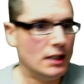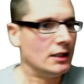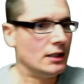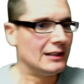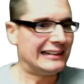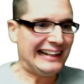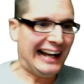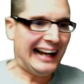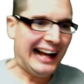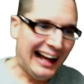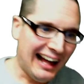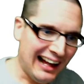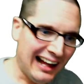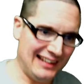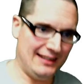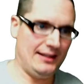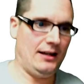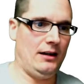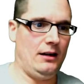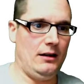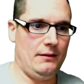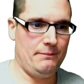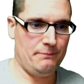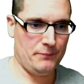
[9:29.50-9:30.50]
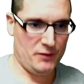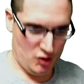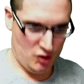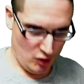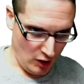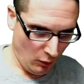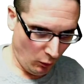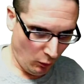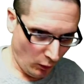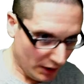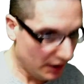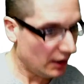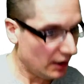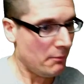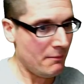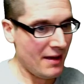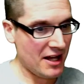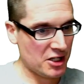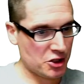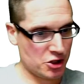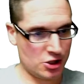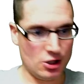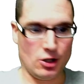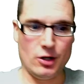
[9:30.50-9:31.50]
kinda. So I want you to
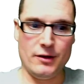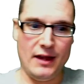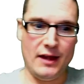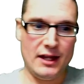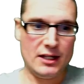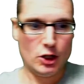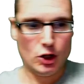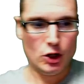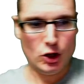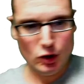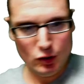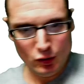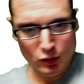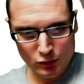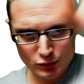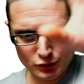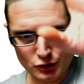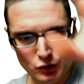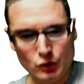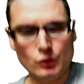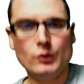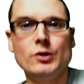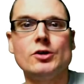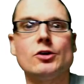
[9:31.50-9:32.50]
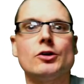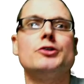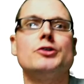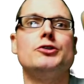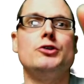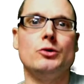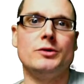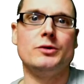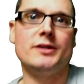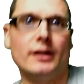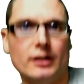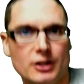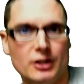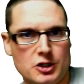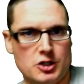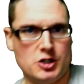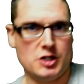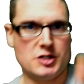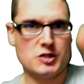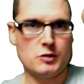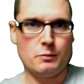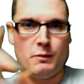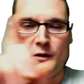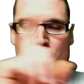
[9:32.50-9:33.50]
make sure that you do your due
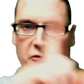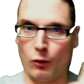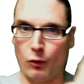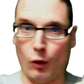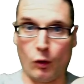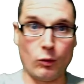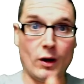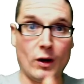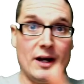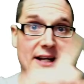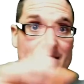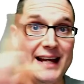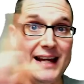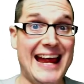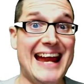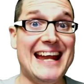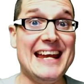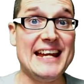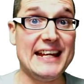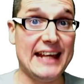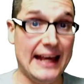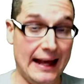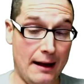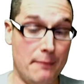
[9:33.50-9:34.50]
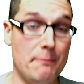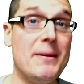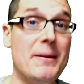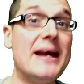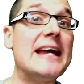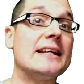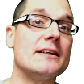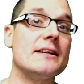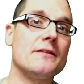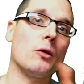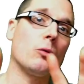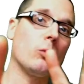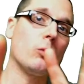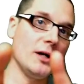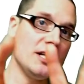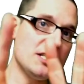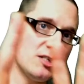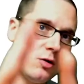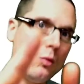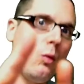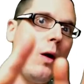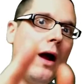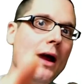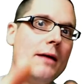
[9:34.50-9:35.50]
diligence before running any campaign. The
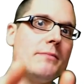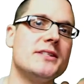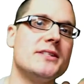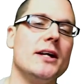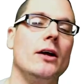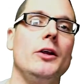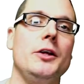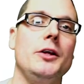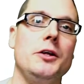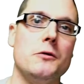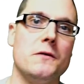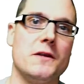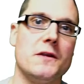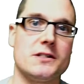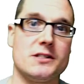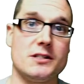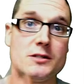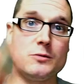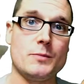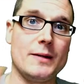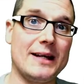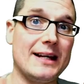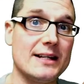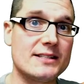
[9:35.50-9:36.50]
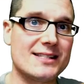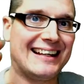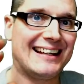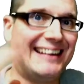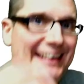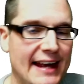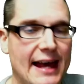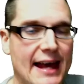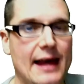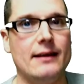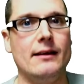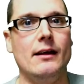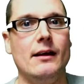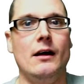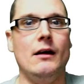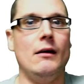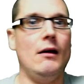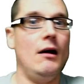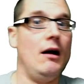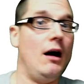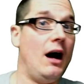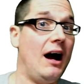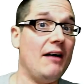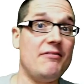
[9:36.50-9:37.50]
reason why I'm telling you this is because, again,
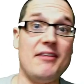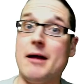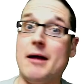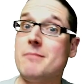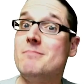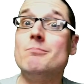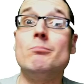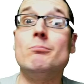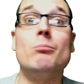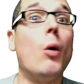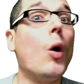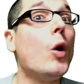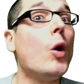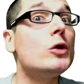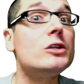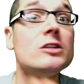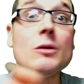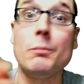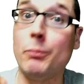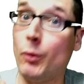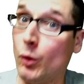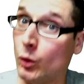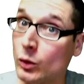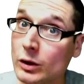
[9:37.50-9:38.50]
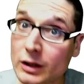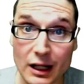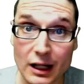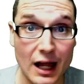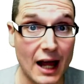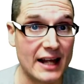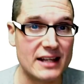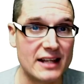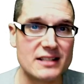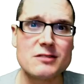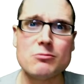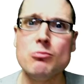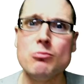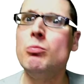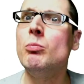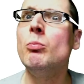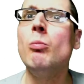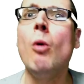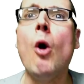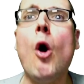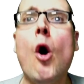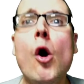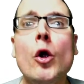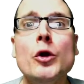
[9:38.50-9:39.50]
I've had multiple clients,
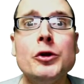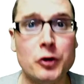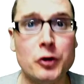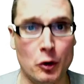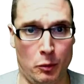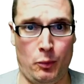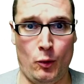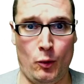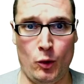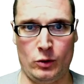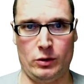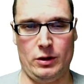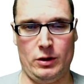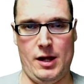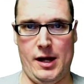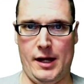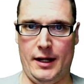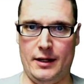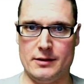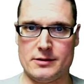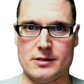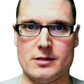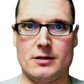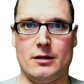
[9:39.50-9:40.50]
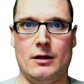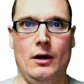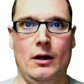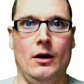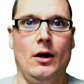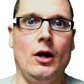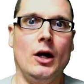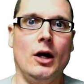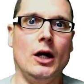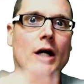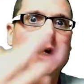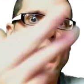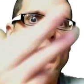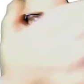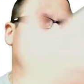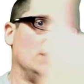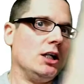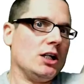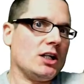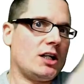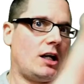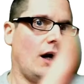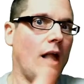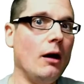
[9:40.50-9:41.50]
multiple clients
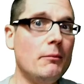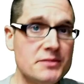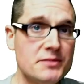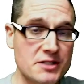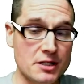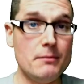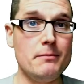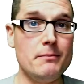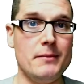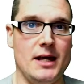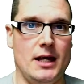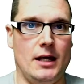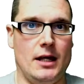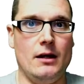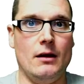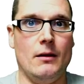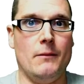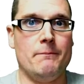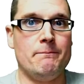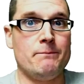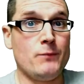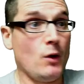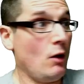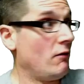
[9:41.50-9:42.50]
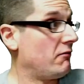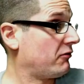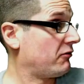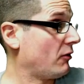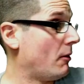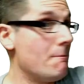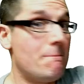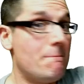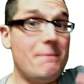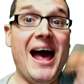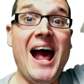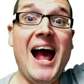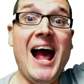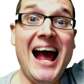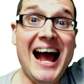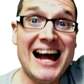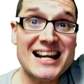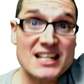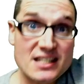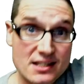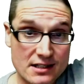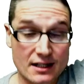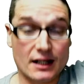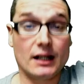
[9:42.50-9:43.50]
come to me from
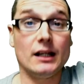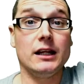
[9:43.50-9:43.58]
past